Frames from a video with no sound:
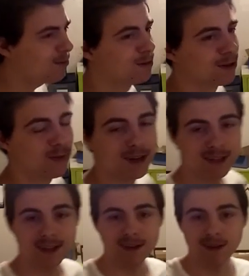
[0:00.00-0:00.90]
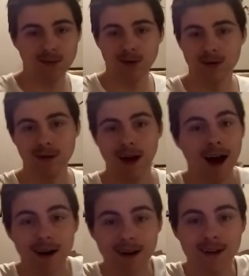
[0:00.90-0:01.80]
I don't know the way to say the word
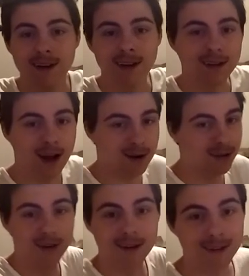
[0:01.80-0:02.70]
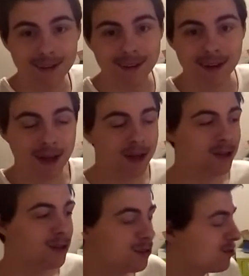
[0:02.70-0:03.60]
cock cock the gun.
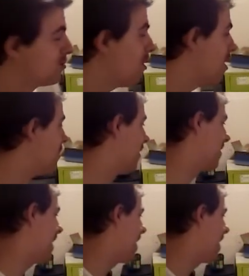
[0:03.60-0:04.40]
So sorry about